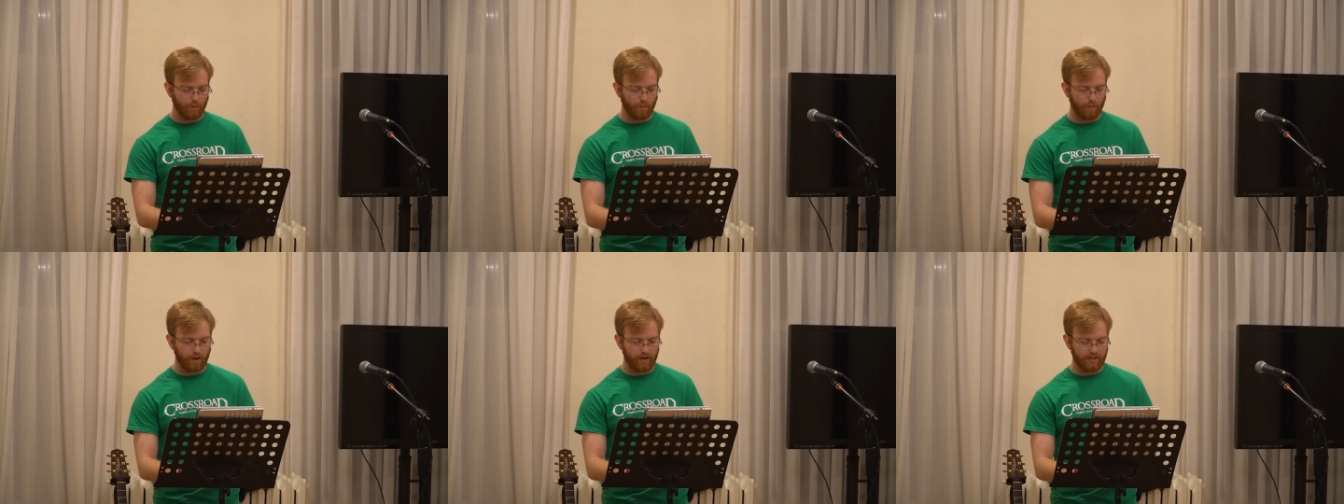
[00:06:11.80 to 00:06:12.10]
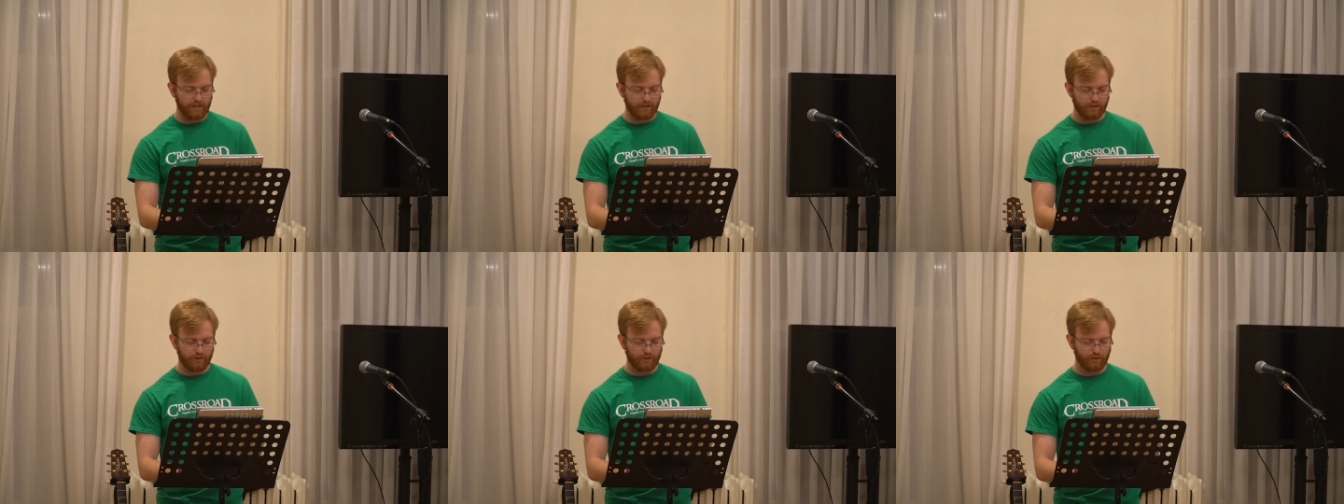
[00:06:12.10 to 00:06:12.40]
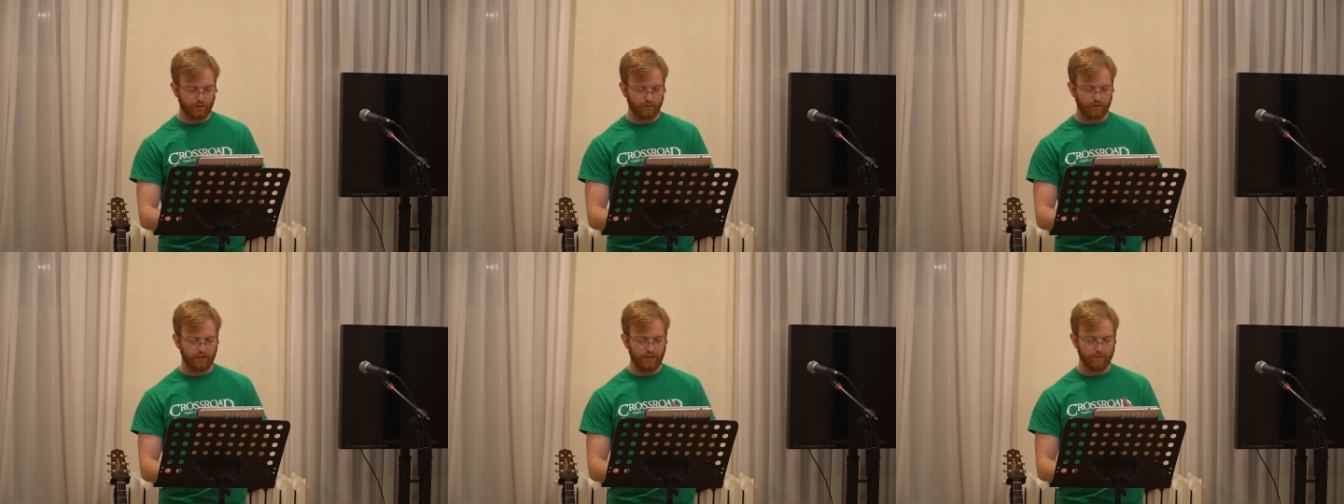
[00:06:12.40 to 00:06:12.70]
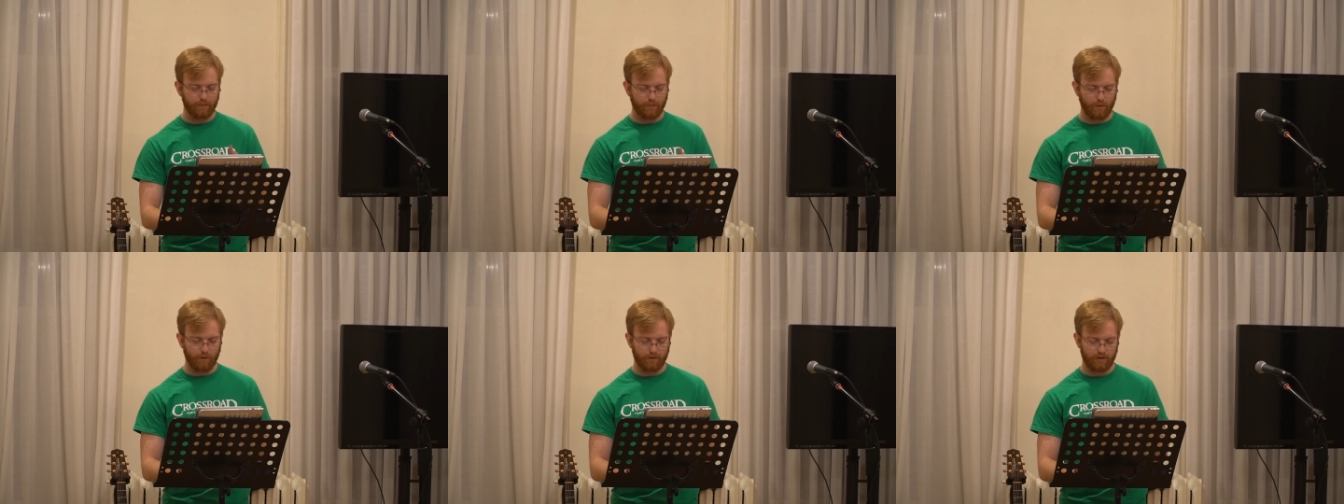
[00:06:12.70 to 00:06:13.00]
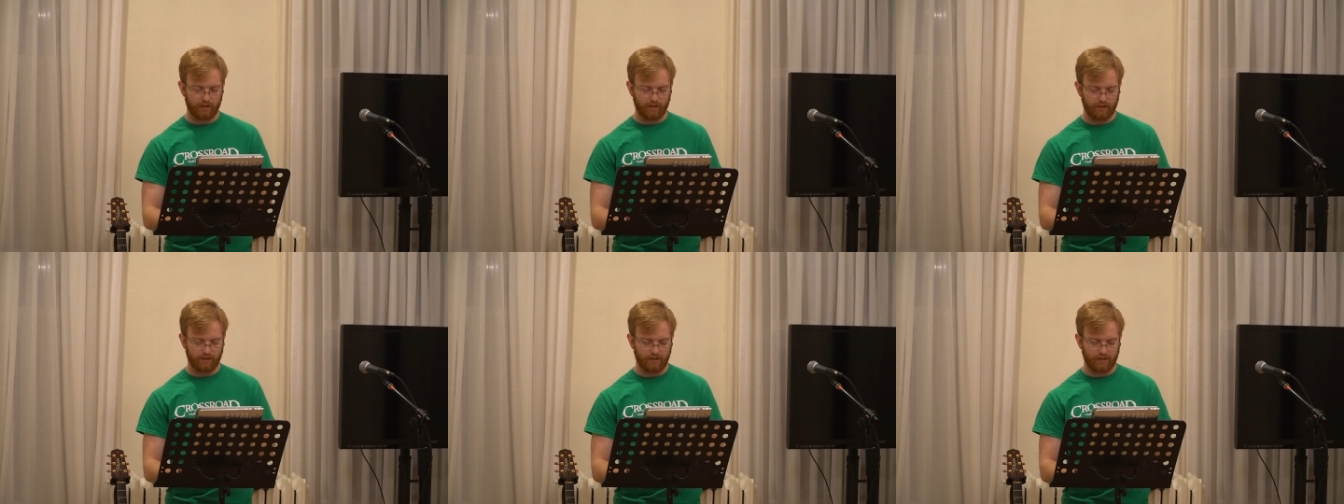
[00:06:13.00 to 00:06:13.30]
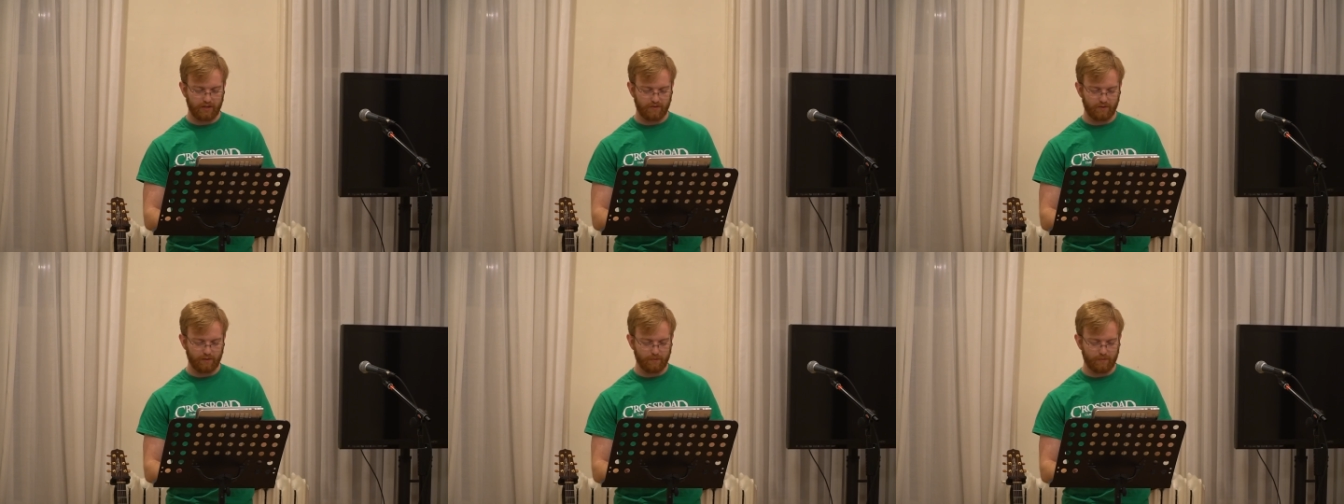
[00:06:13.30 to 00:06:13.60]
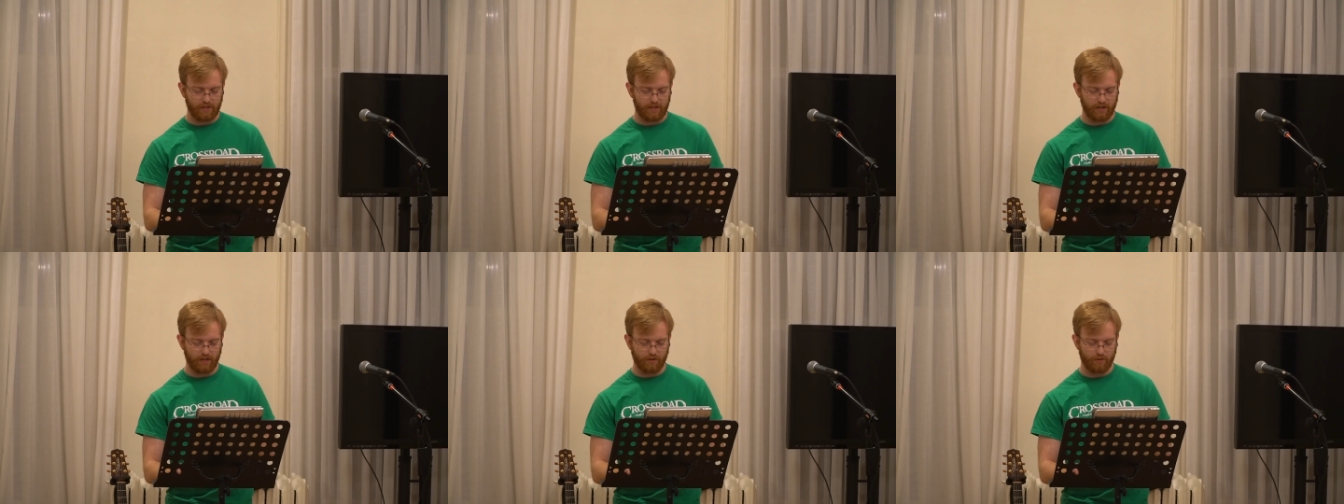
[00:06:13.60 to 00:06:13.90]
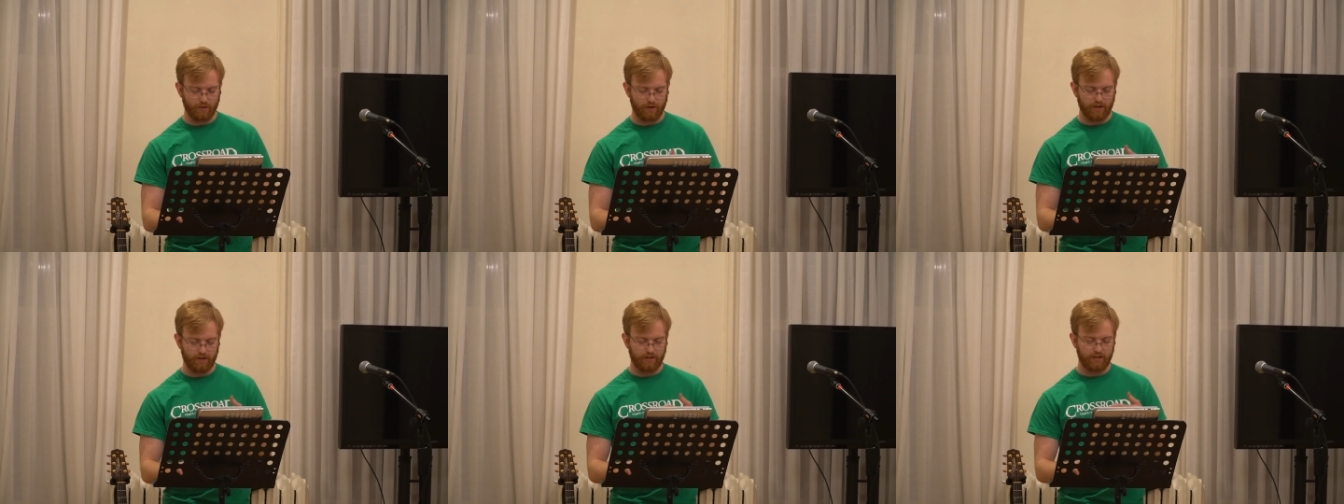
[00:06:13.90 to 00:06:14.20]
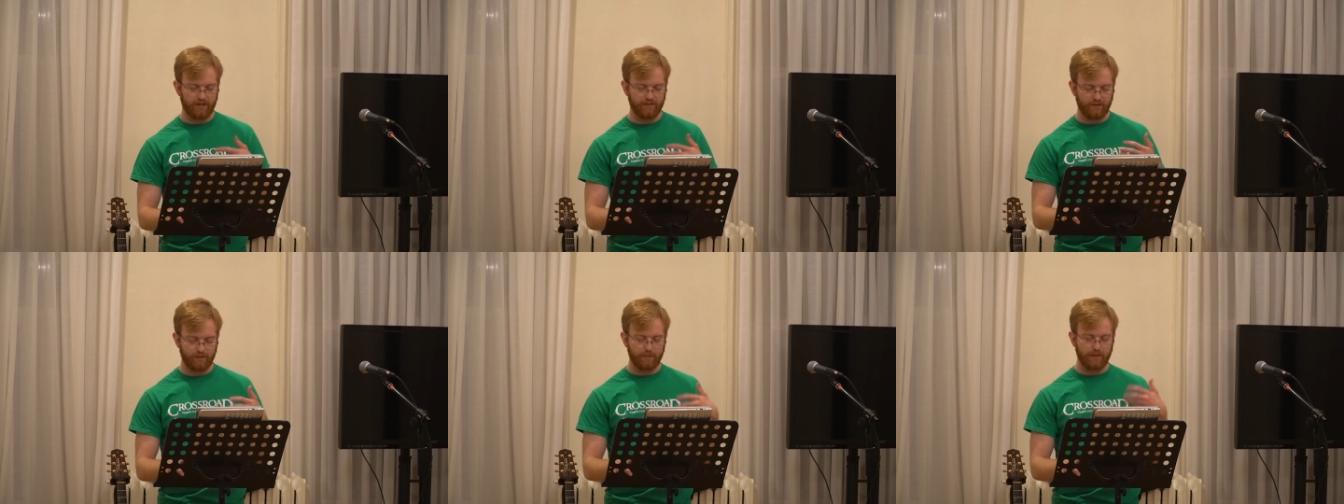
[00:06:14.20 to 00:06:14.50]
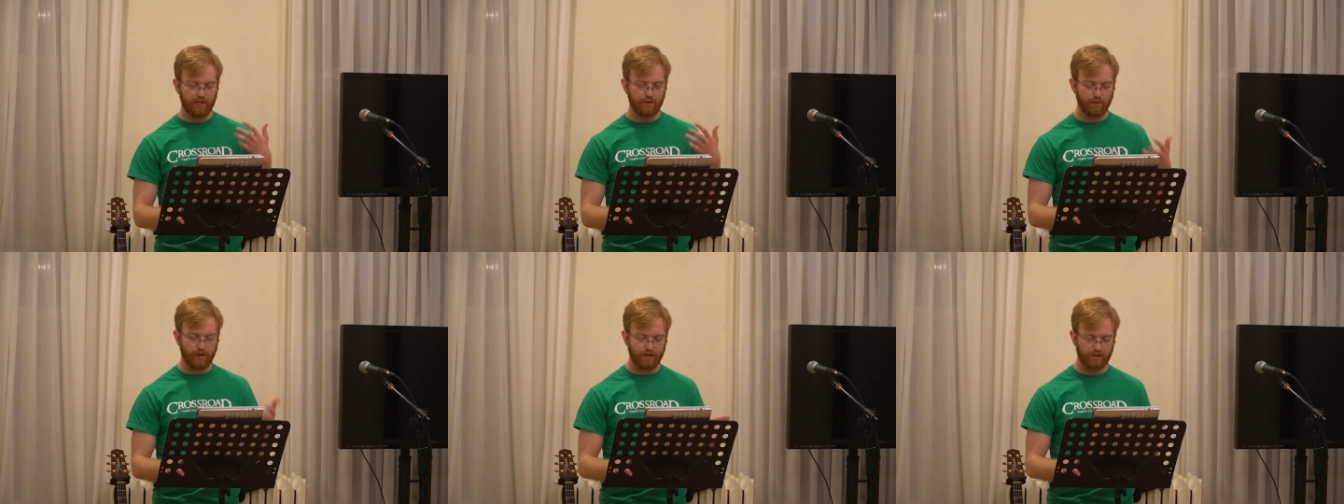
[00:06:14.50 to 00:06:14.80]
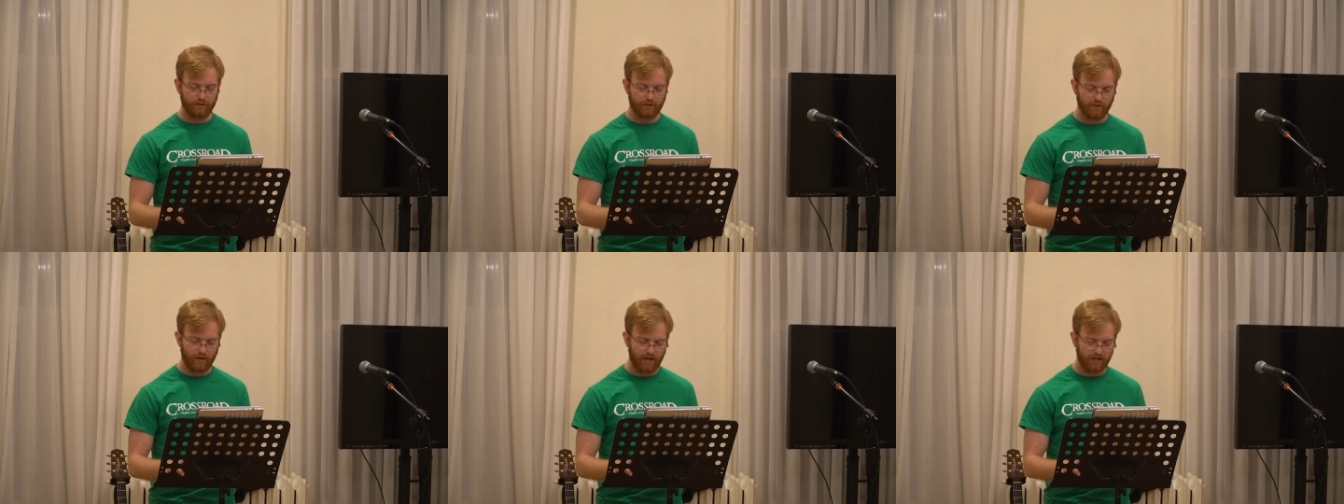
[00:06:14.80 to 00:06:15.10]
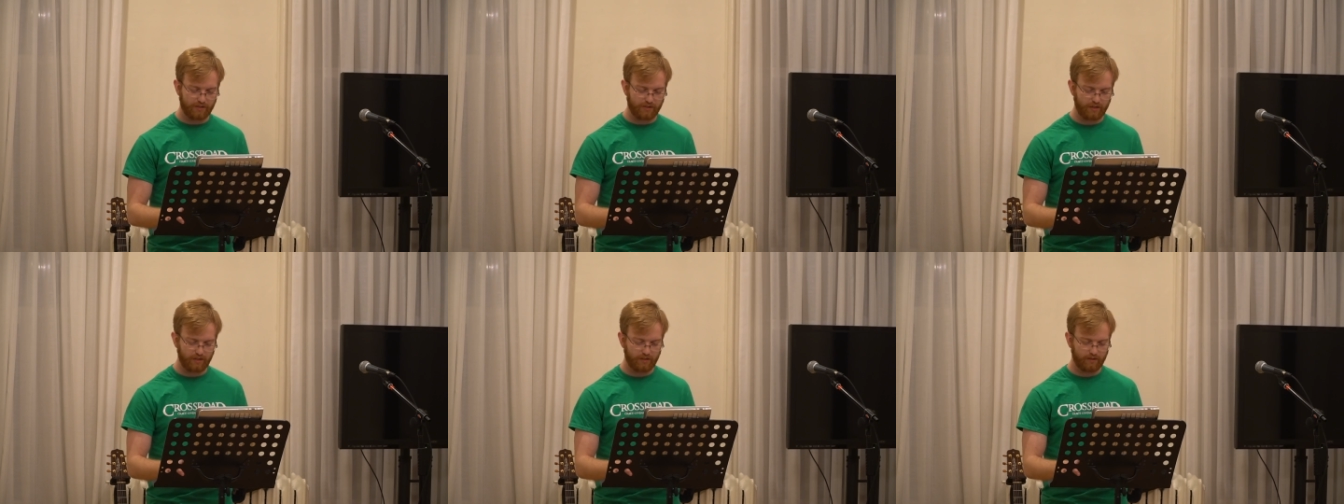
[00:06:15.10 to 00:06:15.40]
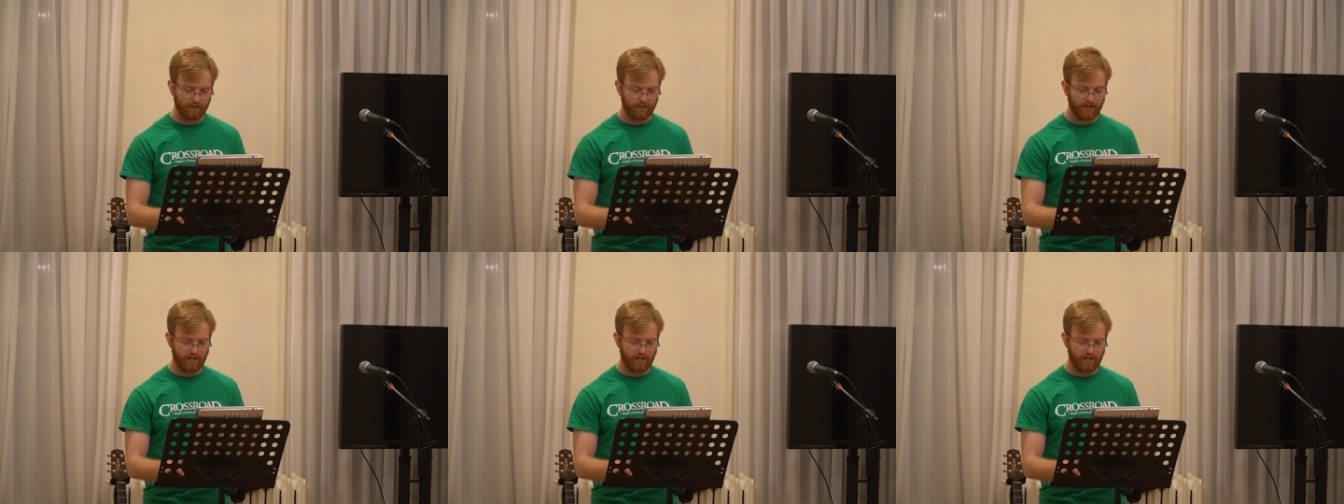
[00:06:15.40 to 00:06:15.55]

what is truly important, giving me a, giving me greater direction.